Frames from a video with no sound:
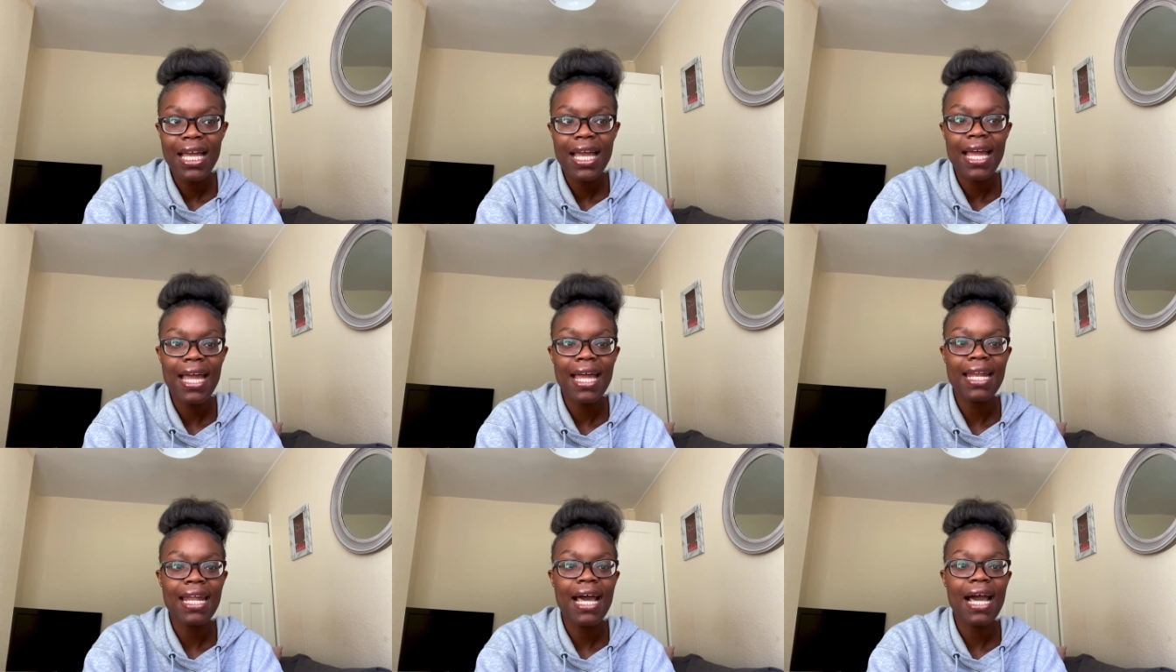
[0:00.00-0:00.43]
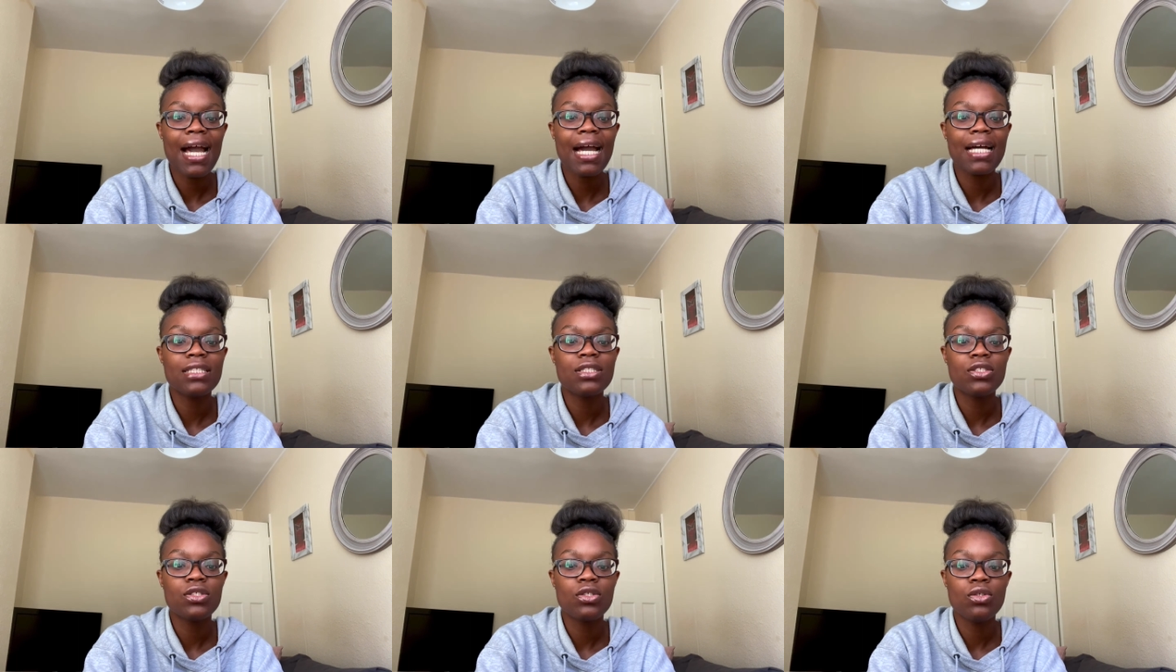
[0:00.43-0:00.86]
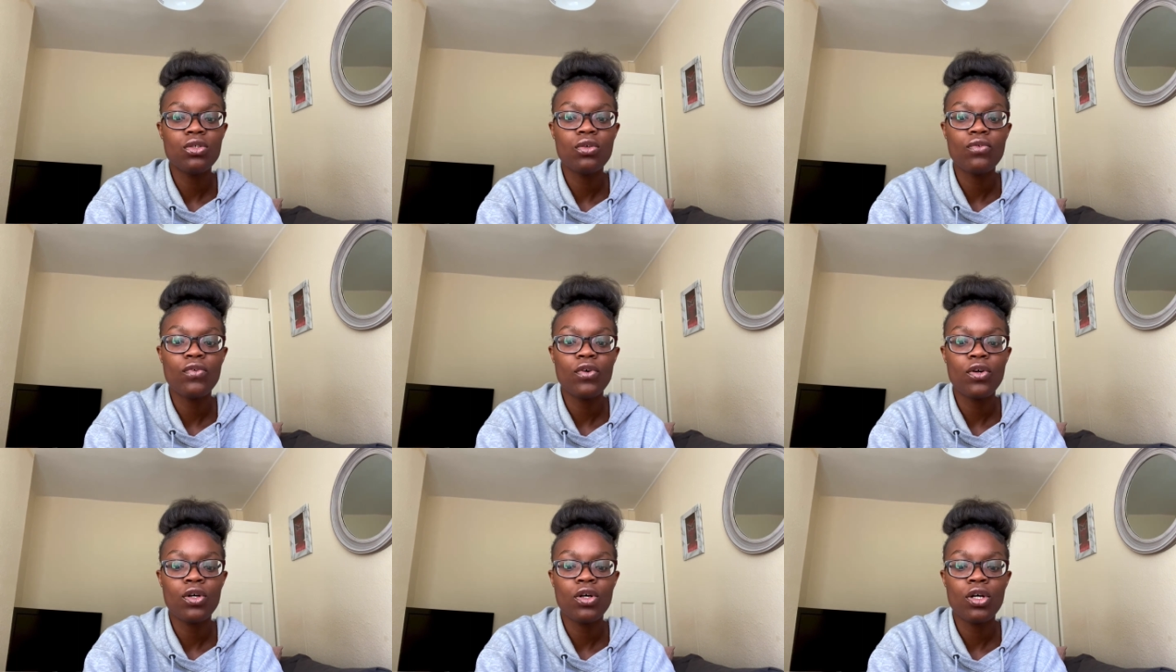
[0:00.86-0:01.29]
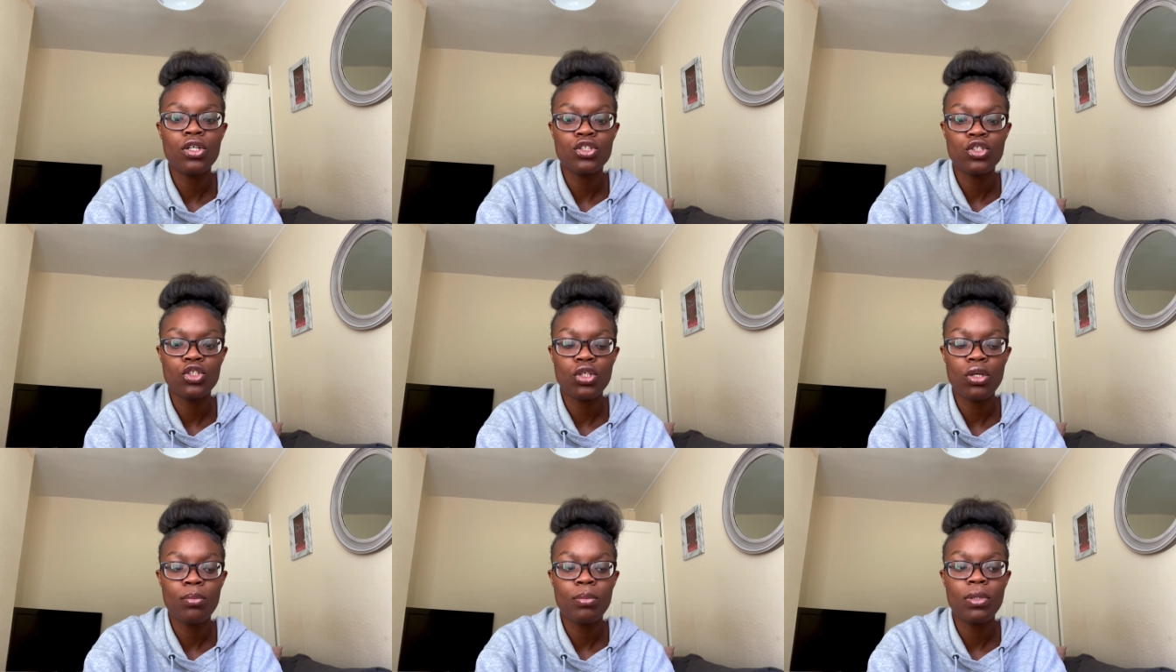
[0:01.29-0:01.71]
and I had to look for a
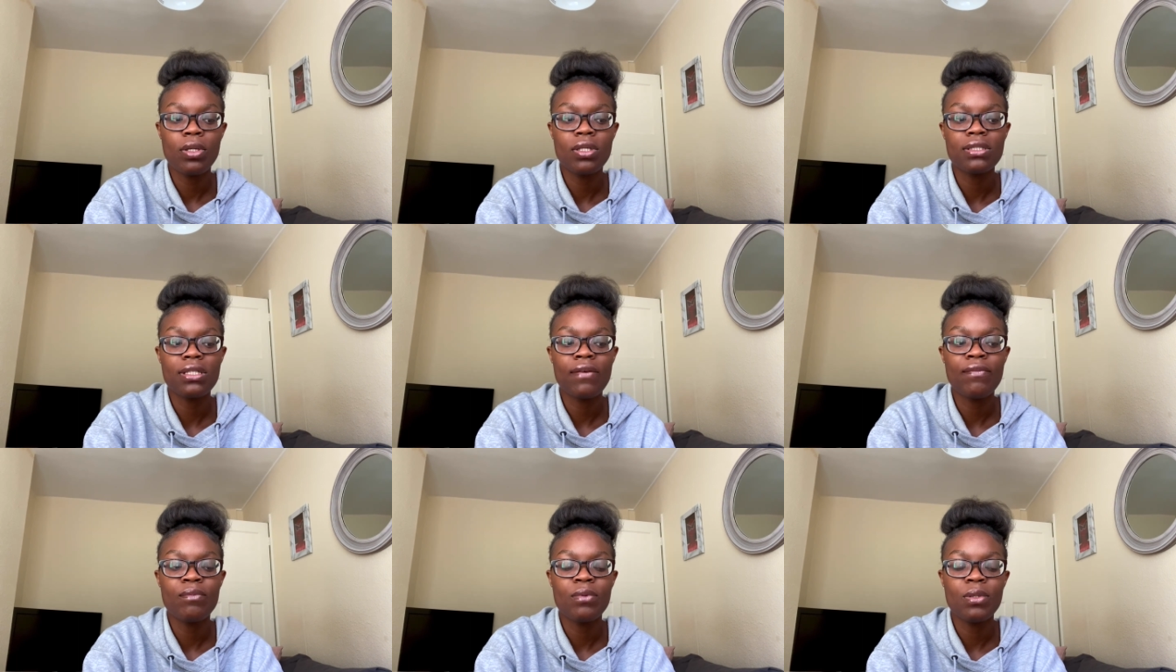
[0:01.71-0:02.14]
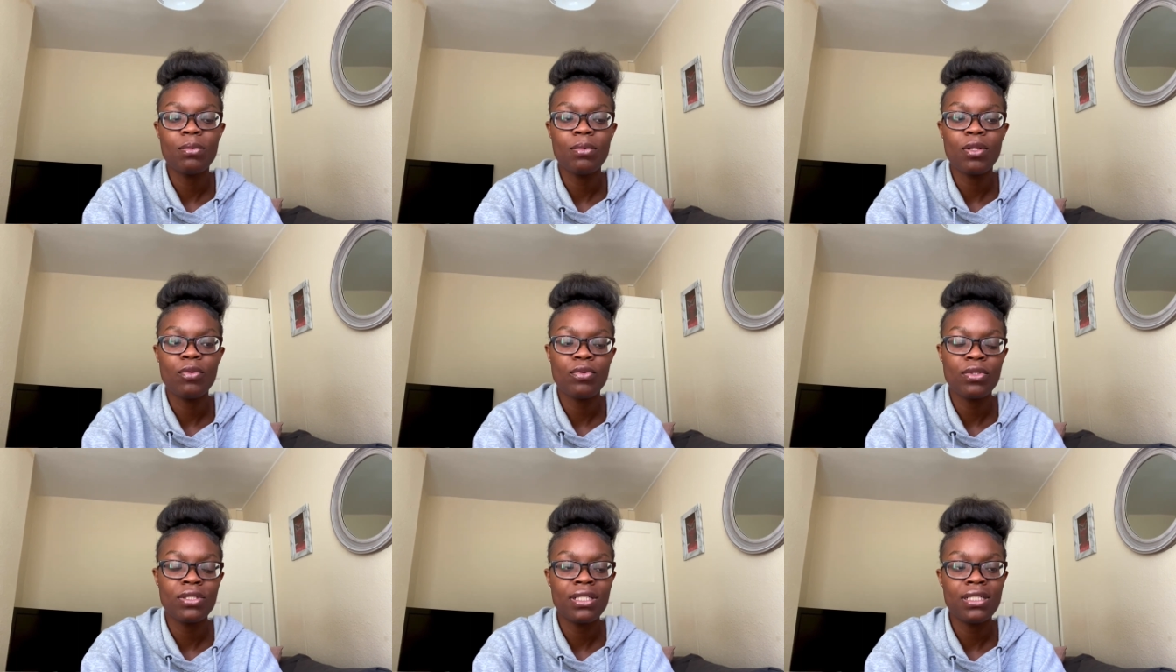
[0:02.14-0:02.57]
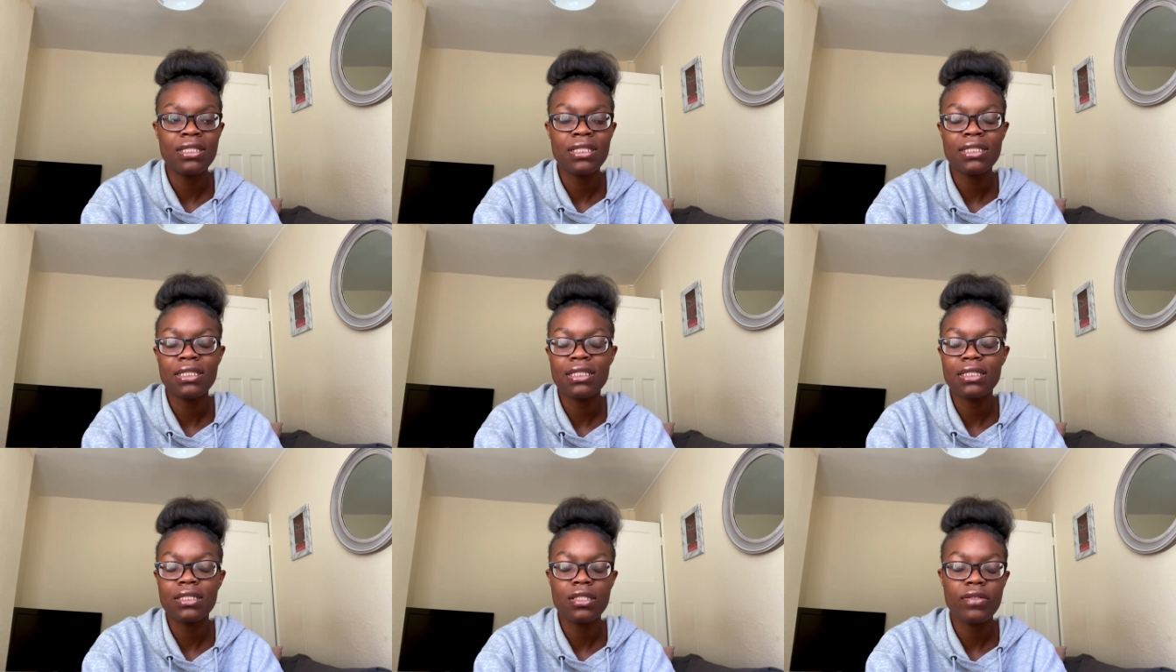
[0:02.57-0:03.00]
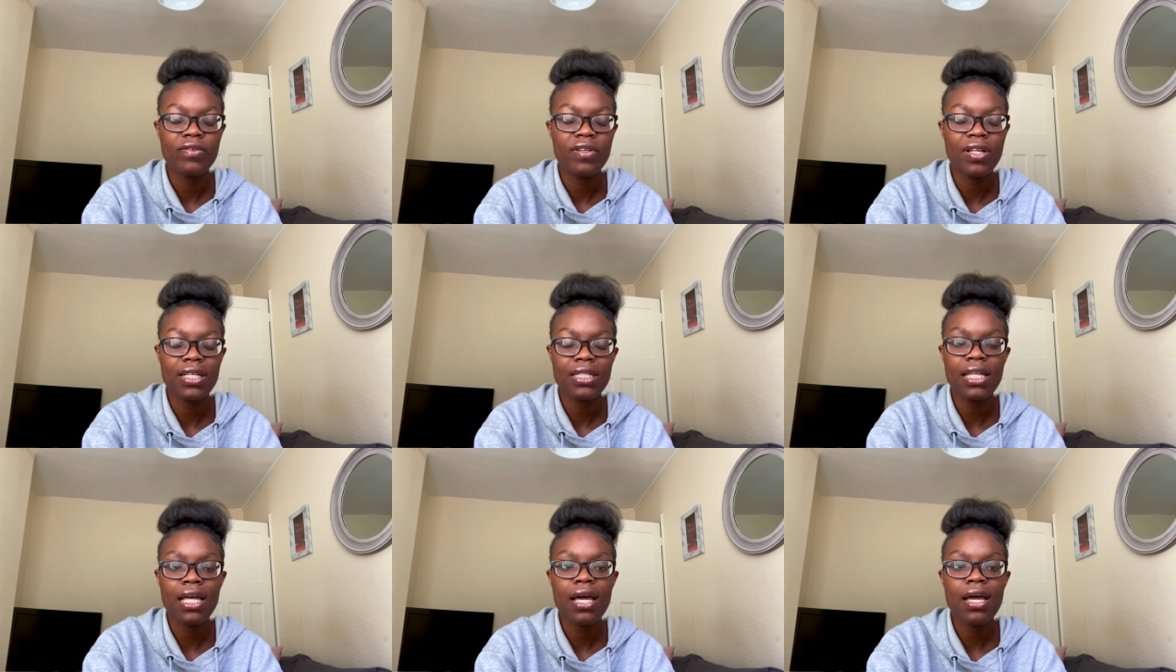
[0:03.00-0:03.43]
job because I've been made redundant and stuff
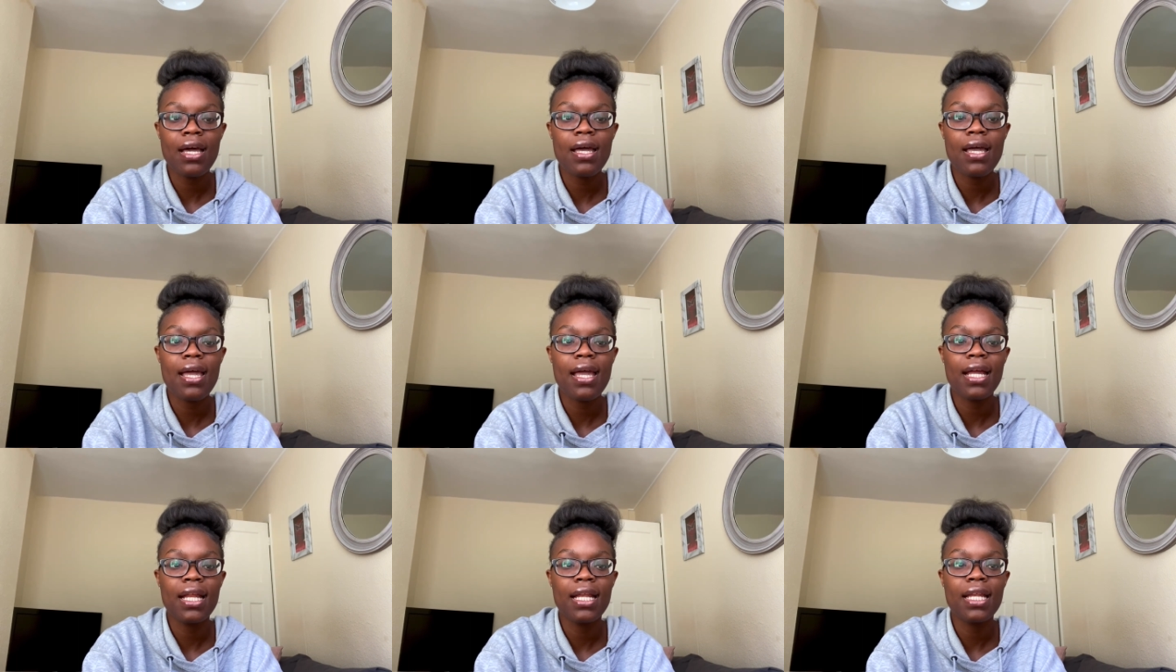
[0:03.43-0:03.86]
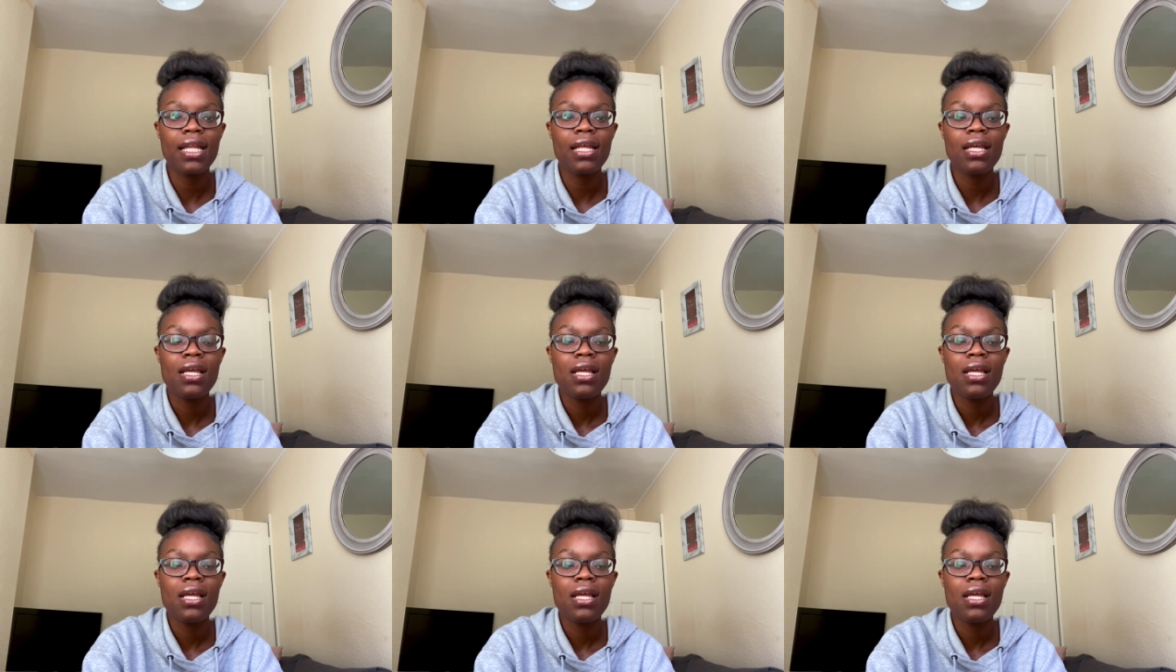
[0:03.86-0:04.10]
like that. And